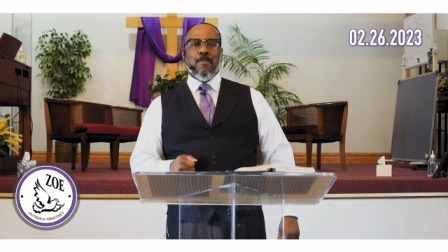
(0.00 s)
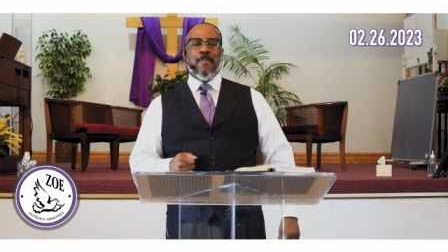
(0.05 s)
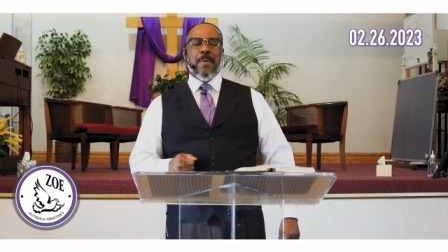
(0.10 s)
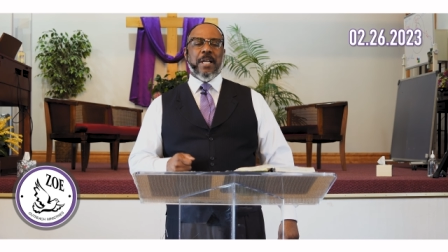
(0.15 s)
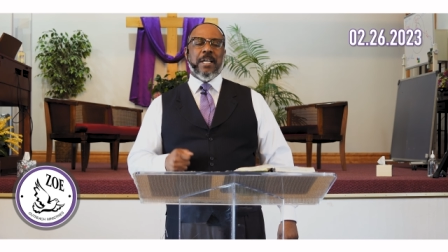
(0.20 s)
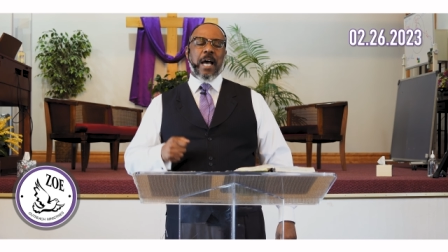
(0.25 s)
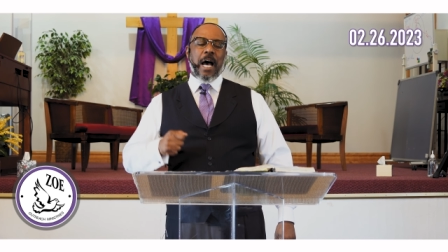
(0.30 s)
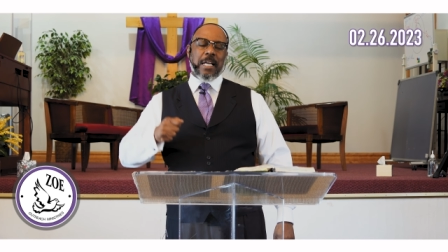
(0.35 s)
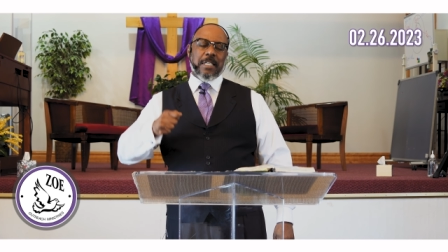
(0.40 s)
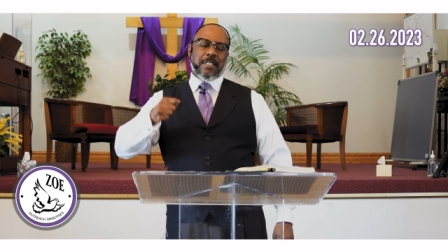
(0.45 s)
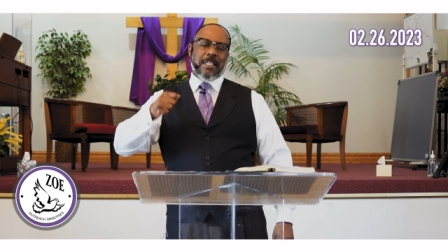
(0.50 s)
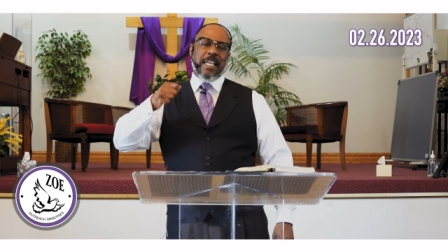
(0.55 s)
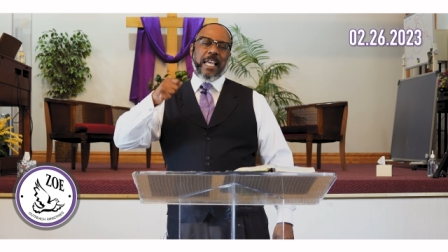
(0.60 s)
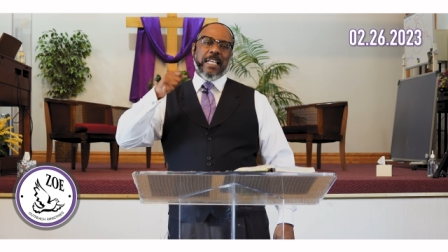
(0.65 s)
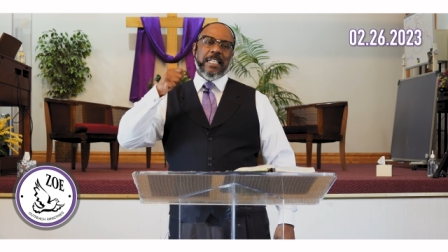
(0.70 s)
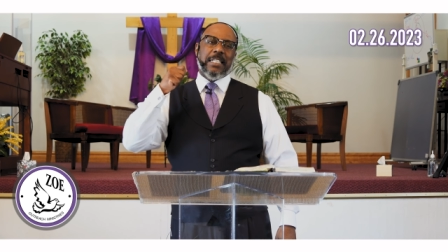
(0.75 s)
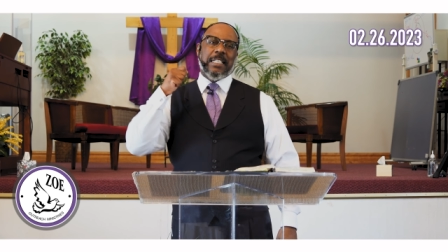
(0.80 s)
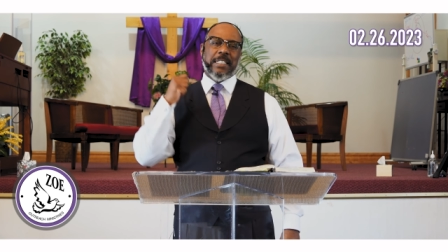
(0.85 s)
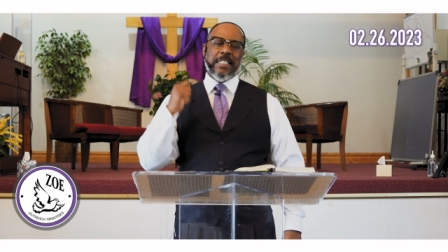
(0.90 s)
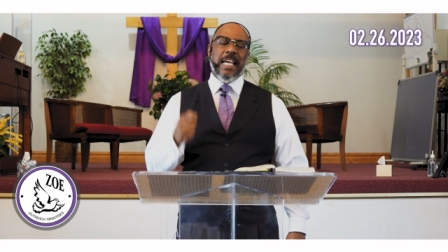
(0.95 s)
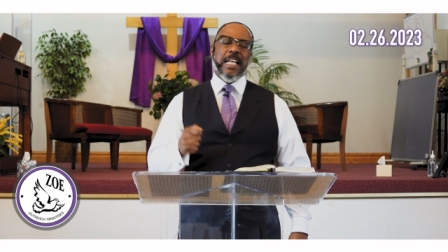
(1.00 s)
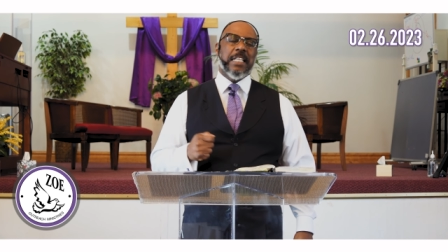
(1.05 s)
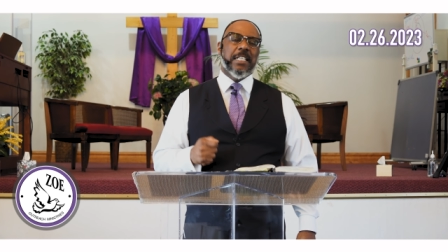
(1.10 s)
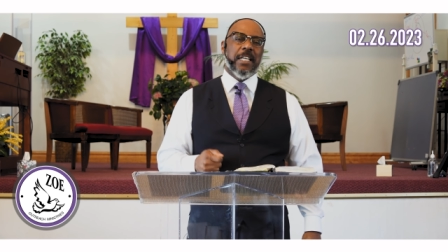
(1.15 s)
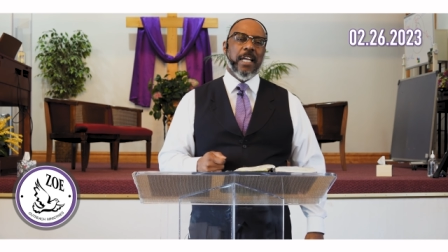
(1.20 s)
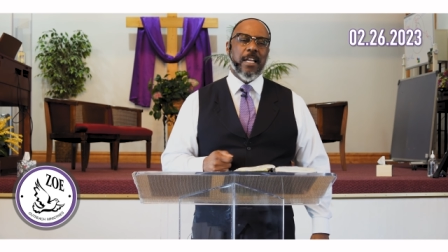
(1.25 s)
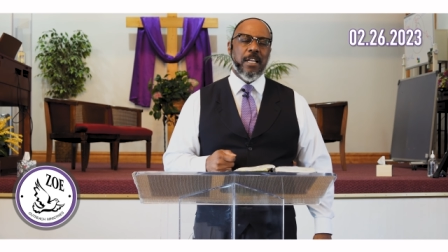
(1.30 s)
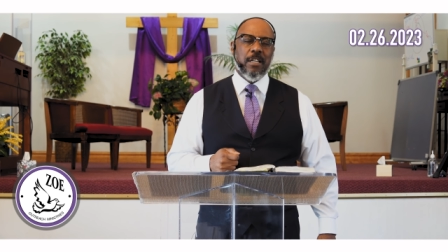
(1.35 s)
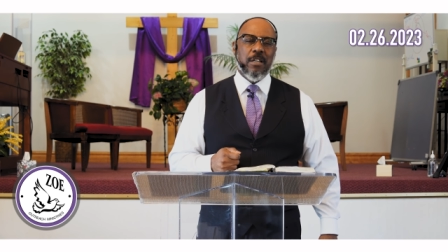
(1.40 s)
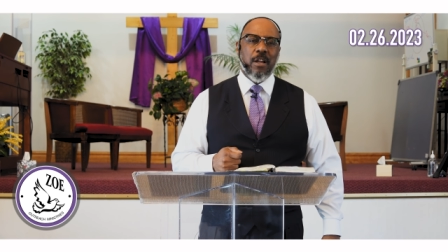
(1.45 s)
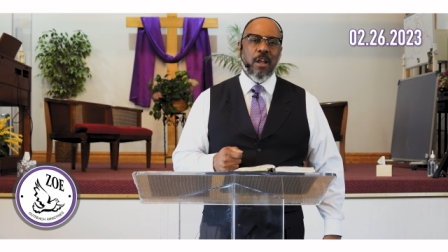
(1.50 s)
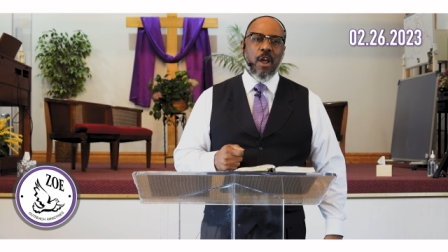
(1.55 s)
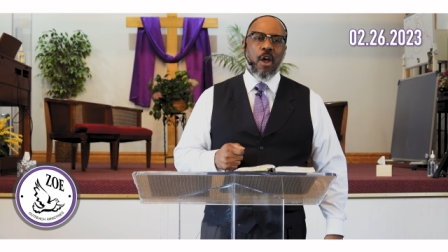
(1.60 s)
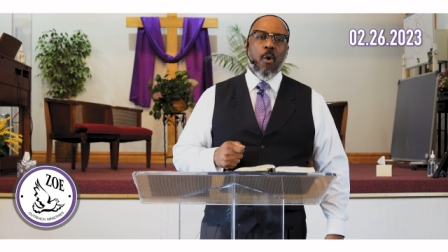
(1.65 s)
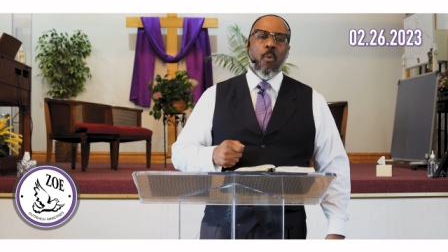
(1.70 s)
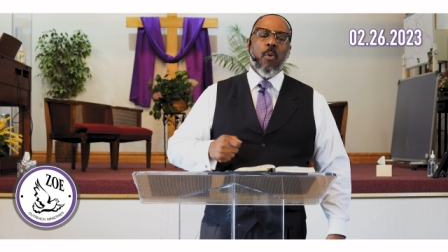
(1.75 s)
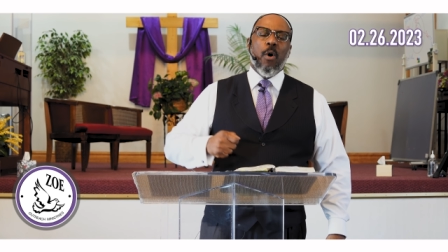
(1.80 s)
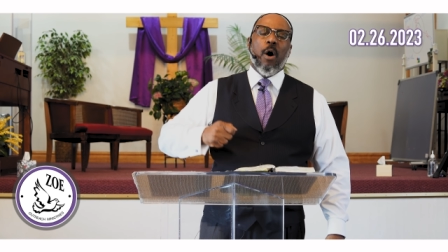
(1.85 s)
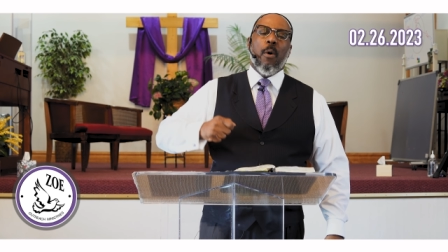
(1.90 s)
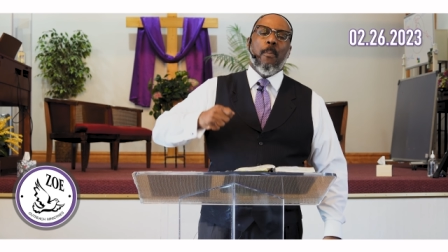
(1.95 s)
Because the ascension
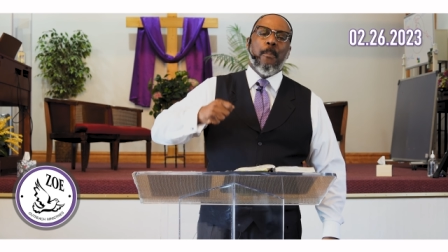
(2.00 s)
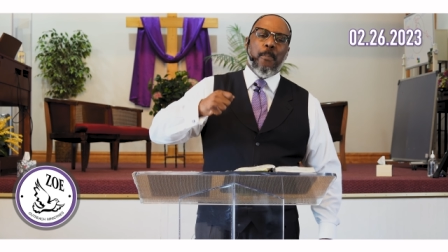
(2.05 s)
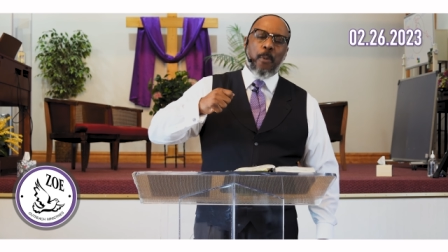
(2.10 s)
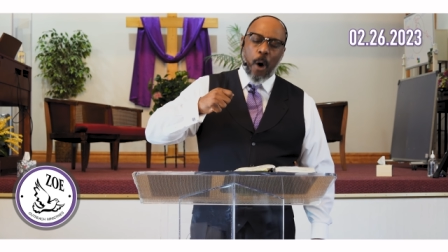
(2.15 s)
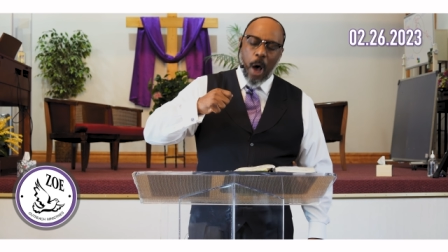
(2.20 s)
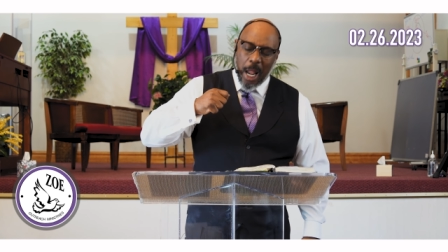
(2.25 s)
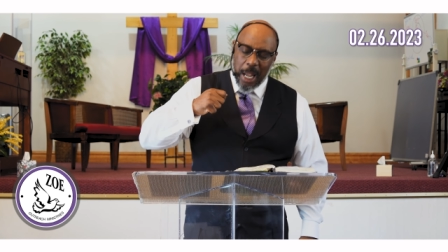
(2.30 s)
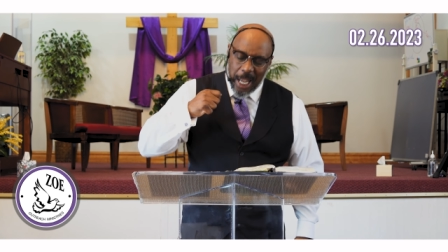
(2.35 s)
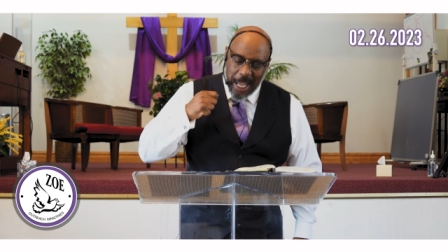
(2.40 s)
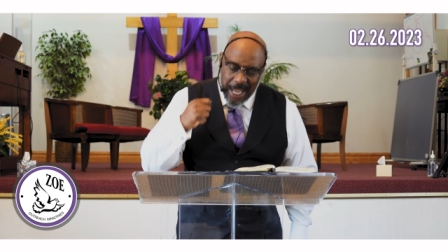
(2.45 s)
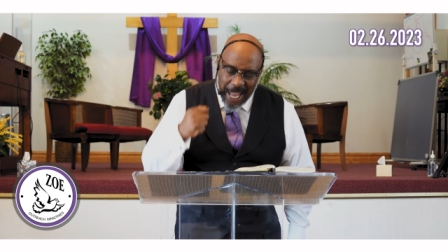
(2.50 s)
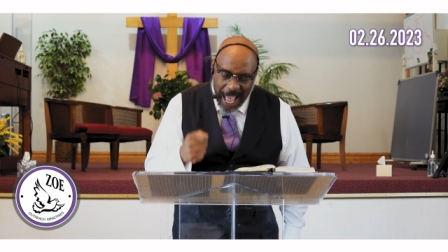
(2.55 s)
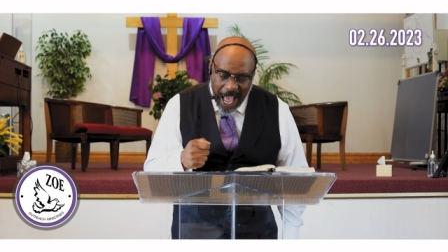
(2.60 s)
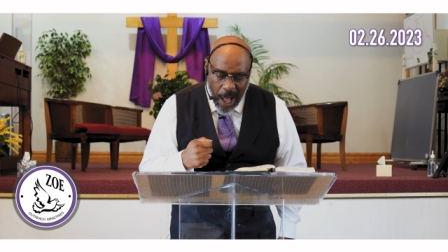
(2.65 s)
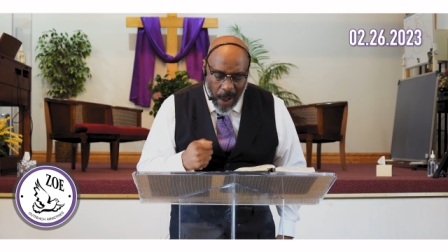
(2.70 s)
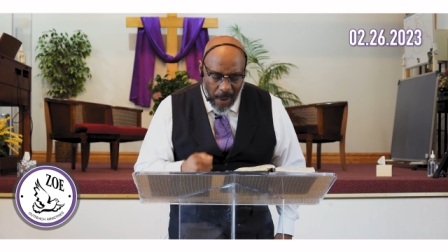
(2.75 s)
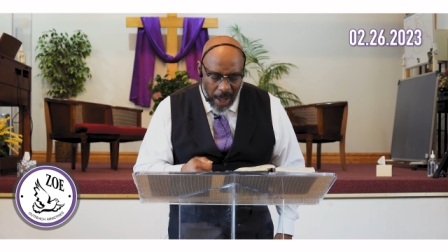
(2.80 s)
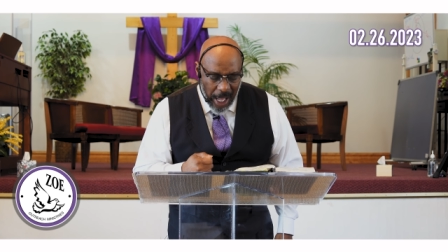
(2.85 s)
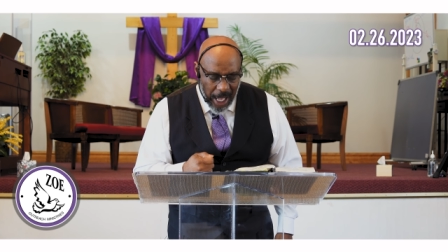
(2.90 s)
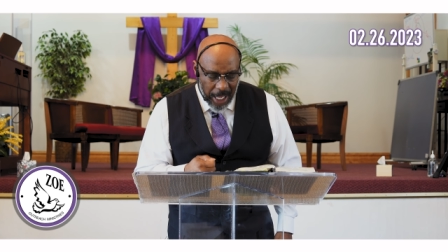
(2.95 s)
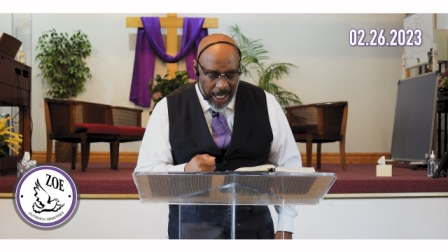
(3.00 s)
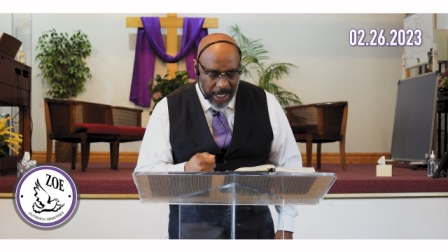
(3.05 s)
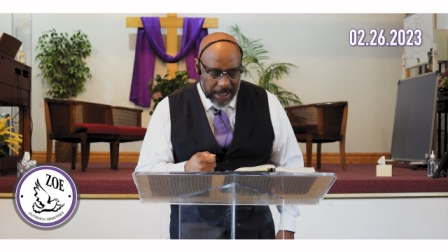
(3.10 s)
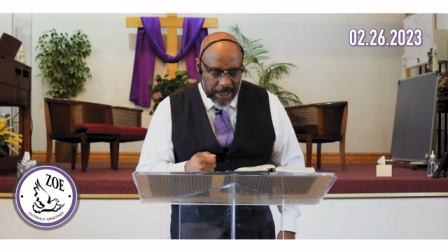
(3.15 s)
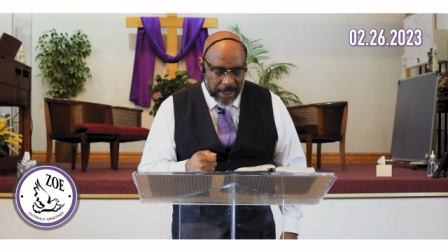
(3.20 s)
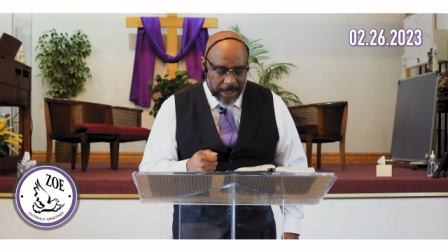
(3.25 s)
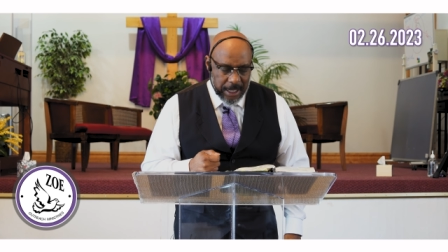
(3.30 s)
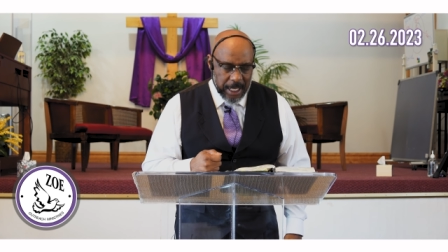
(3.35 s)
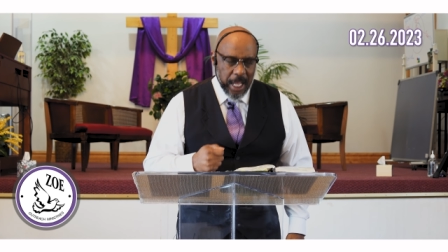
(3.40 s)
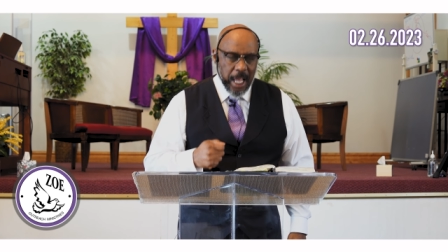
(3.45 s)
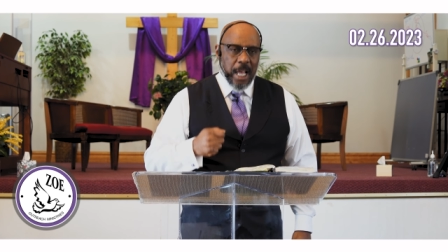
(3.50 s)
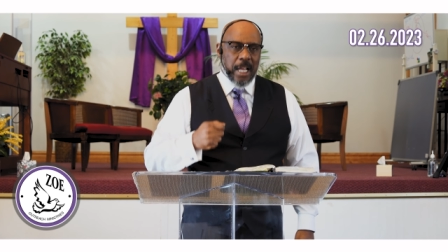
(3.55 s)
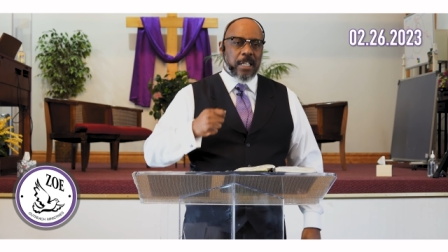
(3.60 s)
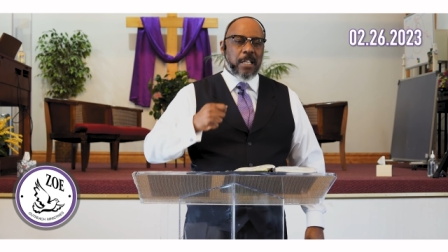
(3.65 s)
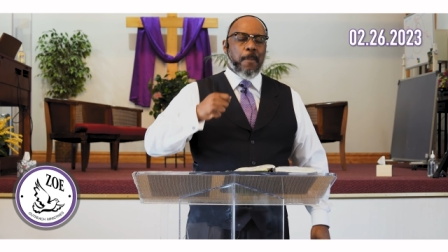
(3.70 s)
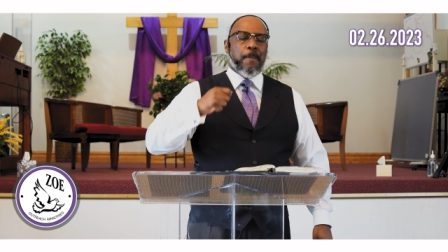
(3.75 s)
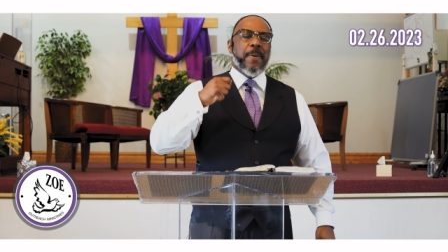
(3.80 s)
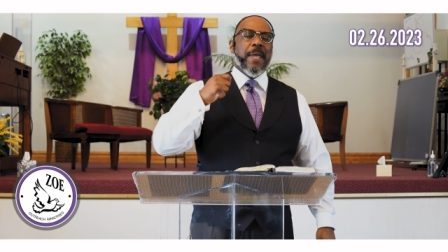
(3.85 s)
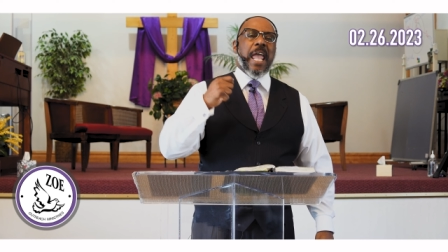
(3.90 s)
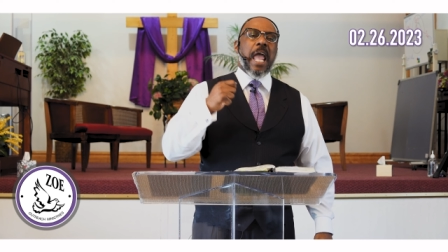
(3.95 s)
will allow us
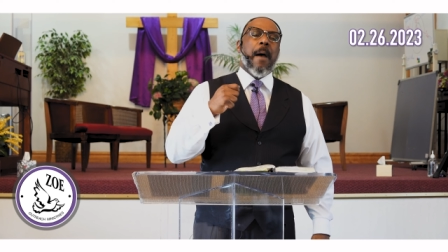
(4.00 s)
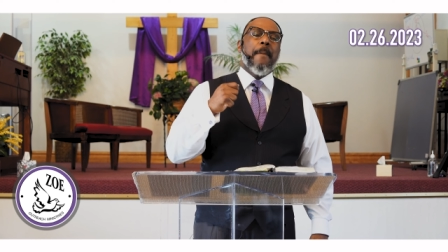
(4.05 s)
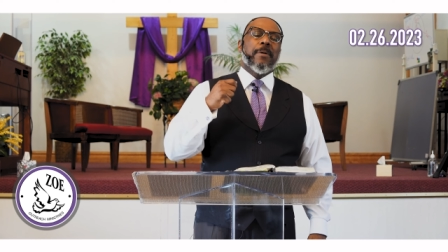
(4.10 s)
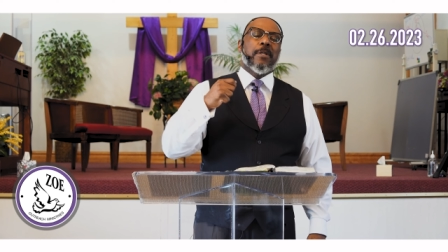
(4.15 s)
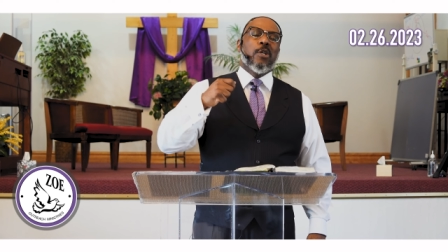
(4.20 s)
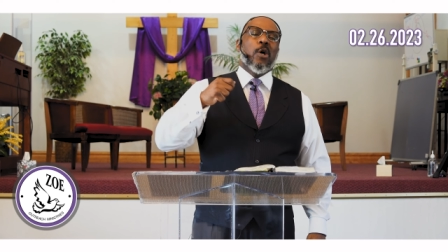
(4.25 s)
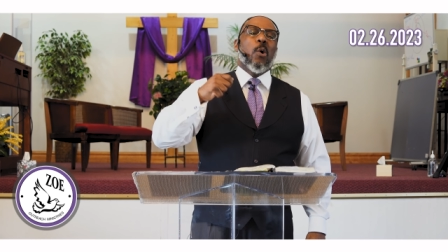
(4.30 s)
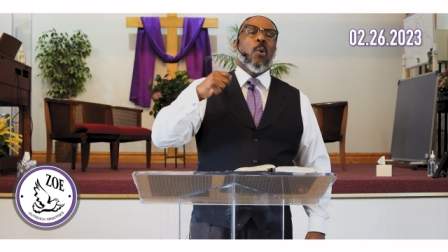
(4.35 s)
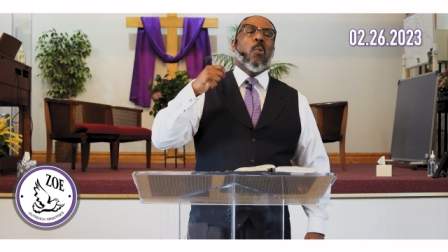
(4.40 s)
to be able to